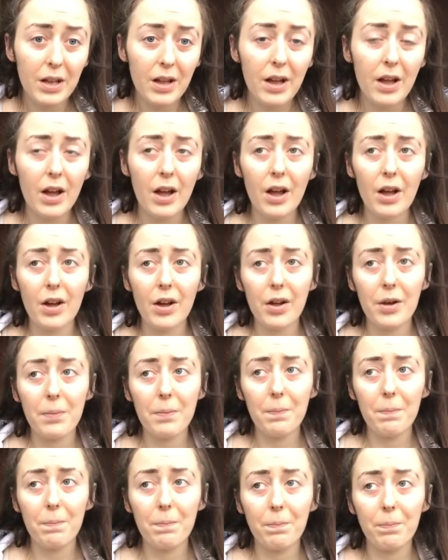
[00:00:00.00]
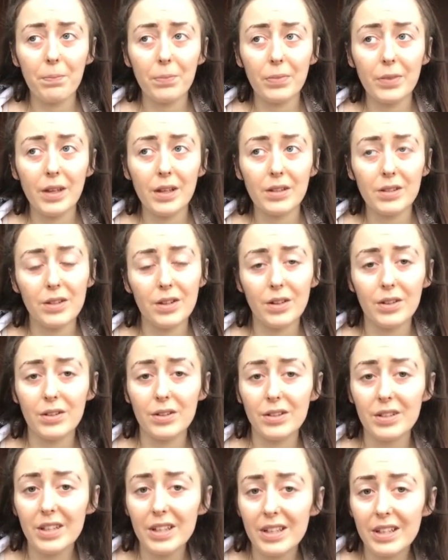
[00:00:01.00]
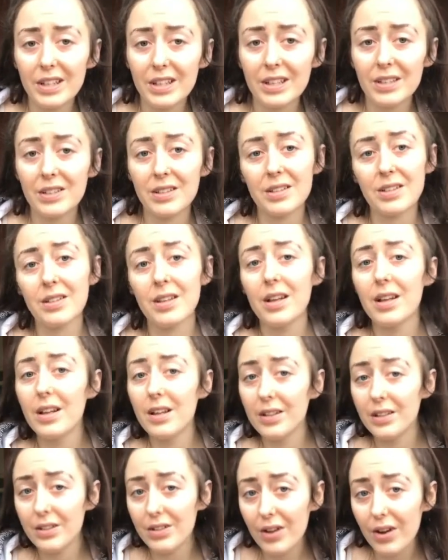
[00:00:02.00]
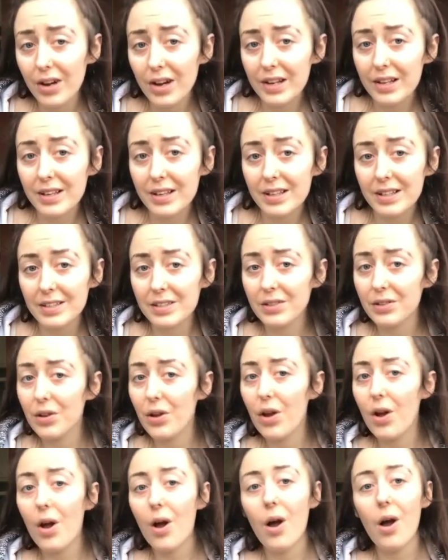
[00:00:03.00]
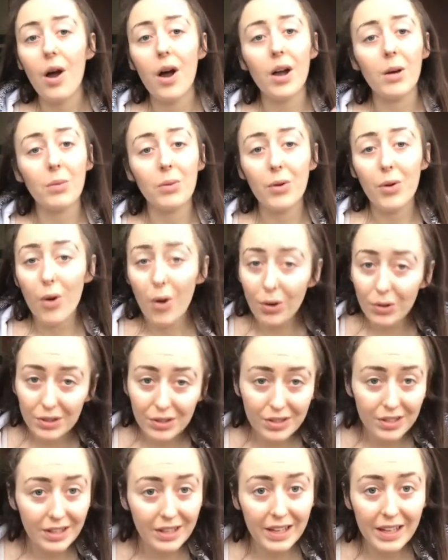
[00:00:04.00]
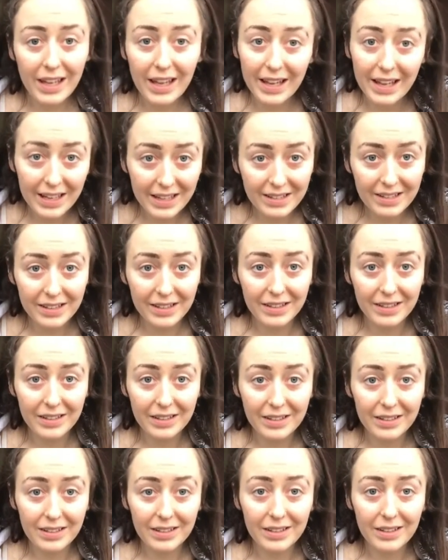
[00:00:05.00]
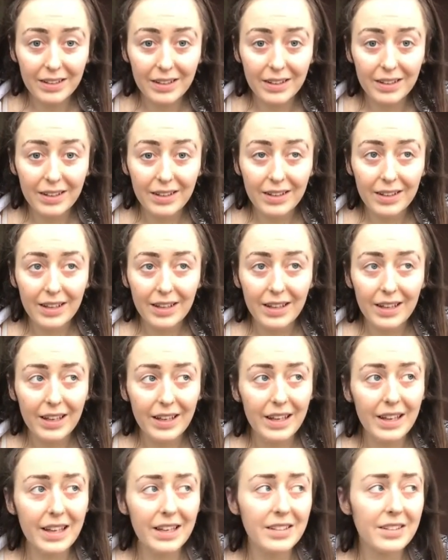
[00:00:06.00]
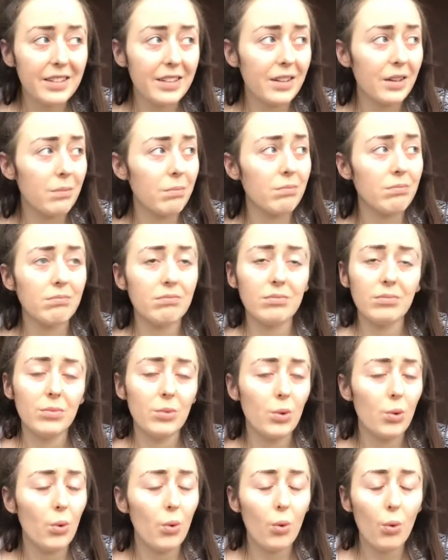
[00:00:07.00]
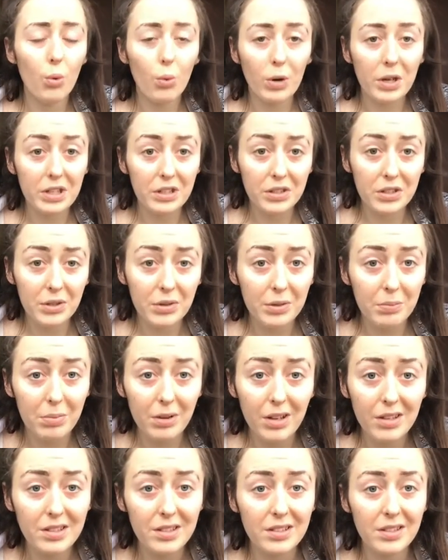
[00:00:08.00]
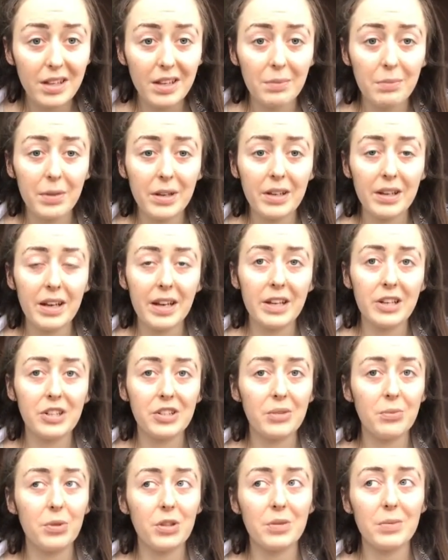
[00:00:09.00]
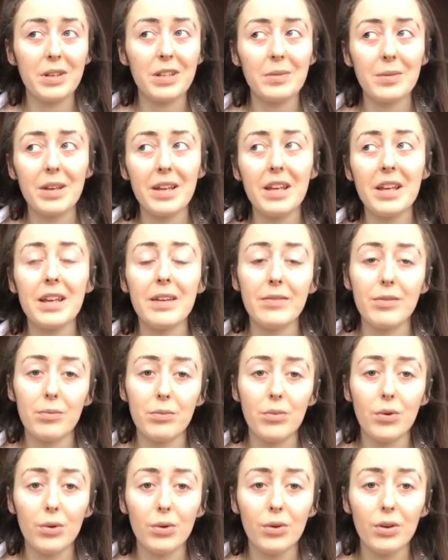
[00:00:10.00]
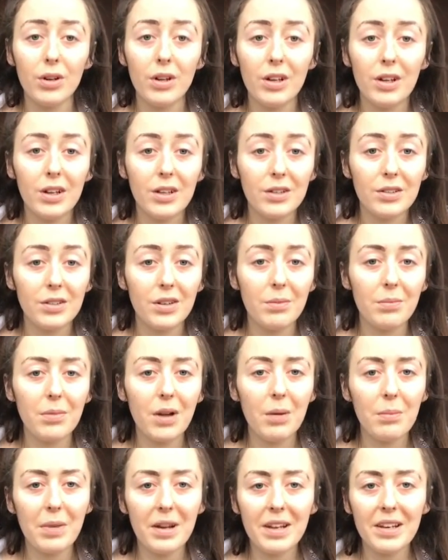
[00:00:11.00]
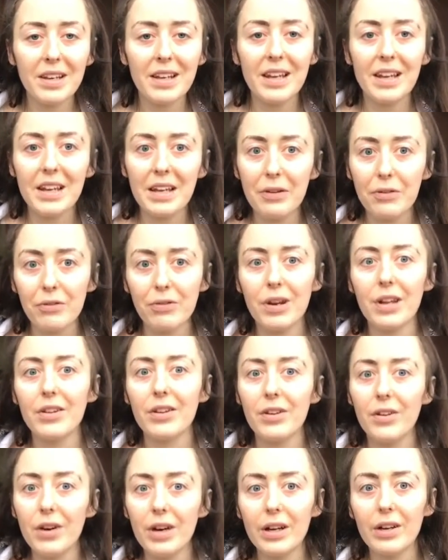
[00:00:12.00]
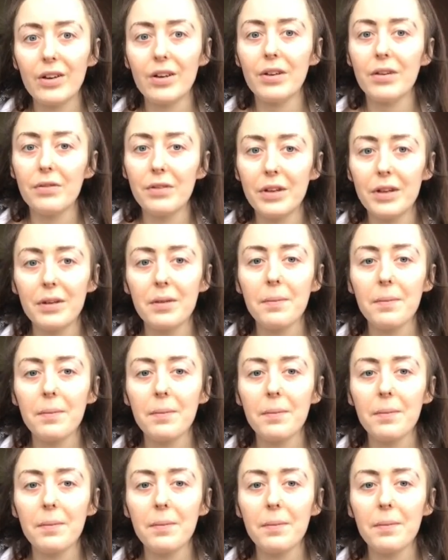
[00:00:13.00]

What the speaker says: So the sickness, the tiredness, I'm constantly eating. I'm always doing. Plus I take medication, which makes me eat even more. So I mainly eat throughout the night kind of thing.